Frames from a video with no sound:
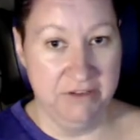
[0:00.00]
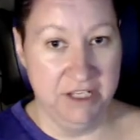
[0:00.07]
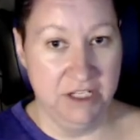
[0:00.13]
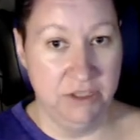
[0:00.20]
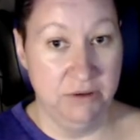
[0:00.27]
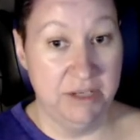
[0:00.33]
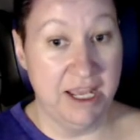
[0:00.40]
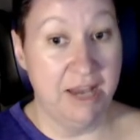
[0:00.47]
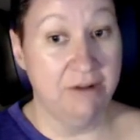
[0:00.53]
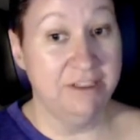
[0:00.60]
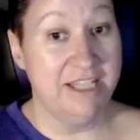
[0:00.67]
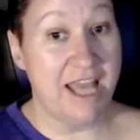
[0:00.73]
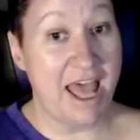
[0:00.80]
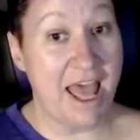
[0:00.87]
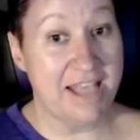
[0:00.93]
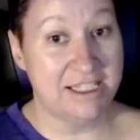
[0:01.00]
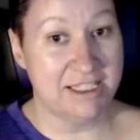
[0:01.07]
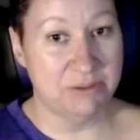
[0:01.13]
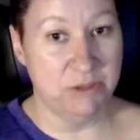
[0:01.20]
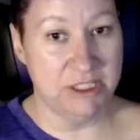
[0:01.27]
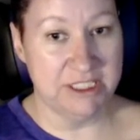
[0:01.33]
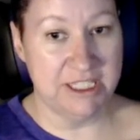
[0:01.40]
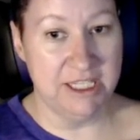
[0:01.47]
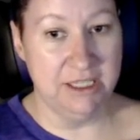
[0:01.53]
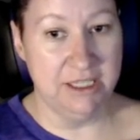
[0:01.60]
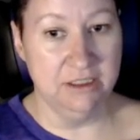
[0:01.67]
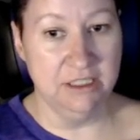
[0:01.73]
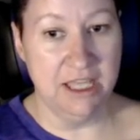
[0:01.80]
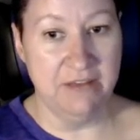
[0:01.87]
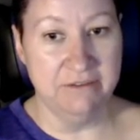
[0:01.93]
Can you count? Yes! What's in
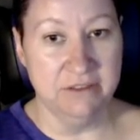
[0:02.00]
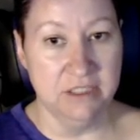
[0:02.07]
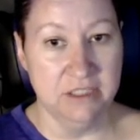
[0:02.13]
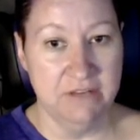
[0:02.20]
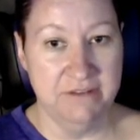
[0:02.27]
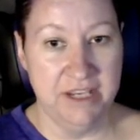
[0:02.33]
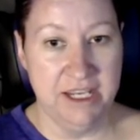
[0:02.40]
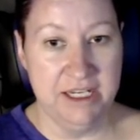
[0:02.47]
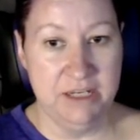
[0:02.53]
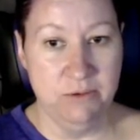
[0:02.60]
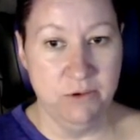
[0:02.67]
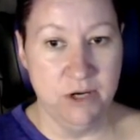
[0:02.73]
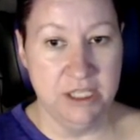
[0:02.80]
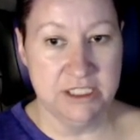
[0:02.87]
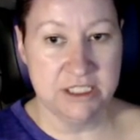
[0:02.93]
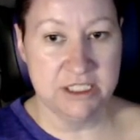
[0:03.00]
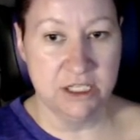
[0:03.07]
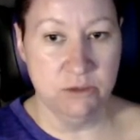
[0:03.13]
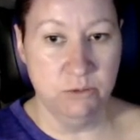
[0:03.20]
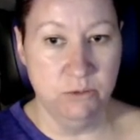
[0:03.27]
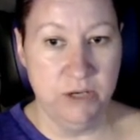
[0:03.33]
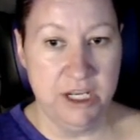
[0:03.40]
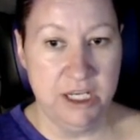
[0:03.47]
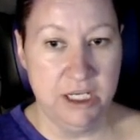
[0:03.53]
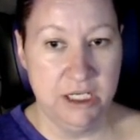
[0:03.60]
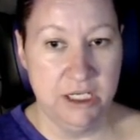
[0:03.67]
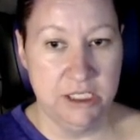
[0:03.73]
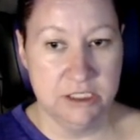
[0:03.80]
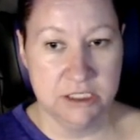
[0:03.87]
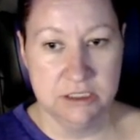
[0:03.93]
the level of 81?
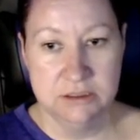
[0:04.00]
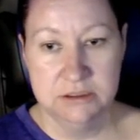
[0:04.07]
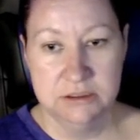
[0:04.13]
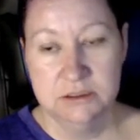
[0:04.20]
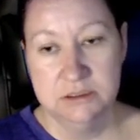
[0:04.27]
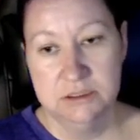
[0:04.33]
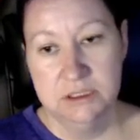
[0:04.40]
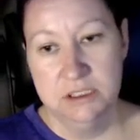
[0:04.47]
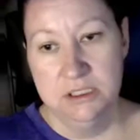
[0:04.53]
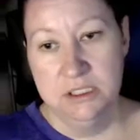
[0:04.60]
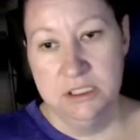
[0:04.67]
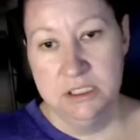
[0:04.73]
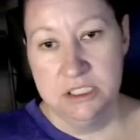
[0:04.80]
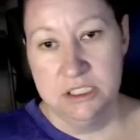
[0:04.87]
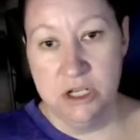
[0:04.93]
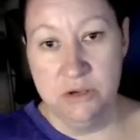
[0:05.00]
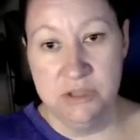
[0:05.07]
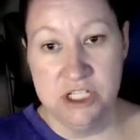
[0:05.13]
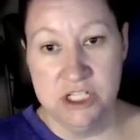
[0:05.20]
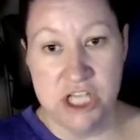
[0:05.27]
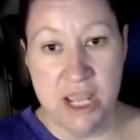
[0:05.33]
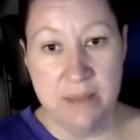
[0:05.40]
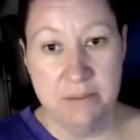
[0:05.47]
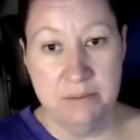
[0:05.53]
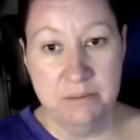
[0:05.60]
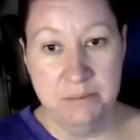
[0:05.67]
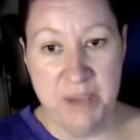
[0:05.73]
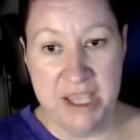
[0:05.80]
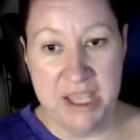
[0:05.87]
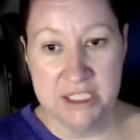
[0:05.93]
Sweet! So the
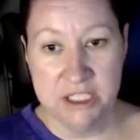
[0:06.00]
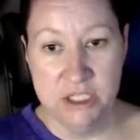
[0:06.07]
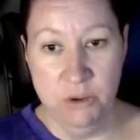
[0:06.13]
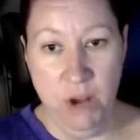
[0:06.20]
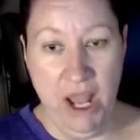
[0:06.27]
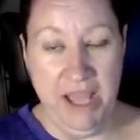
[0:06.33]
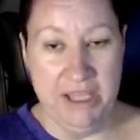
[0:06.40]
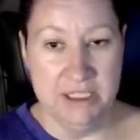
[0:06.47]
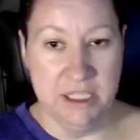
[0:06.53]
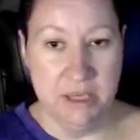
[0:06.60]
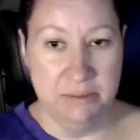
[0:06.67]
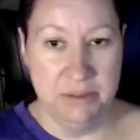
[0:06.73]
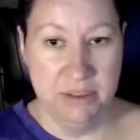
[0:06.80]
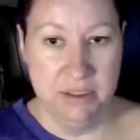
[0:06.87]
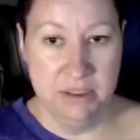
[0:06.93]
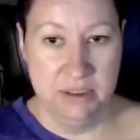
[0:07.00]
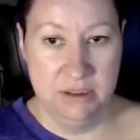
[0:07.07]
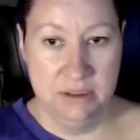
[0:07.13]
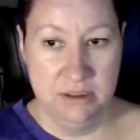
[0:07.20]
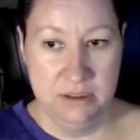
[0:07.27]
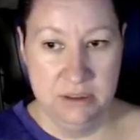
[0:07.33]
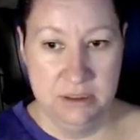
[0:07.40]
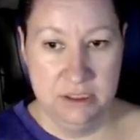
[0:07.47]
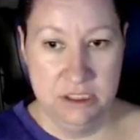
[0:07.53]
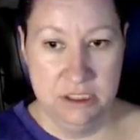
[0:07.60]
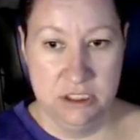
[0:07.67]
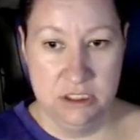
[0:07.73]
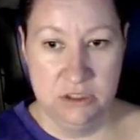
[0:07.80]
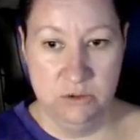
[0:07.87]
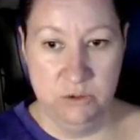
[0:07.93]
gem basic UI is up.
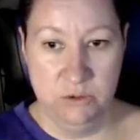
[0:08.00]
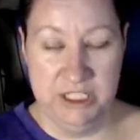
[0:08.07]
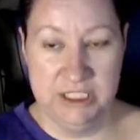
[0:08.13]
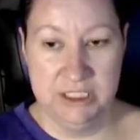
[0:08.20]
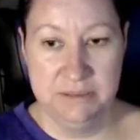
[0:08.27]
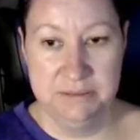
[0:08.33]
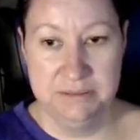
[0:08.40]
Sweet.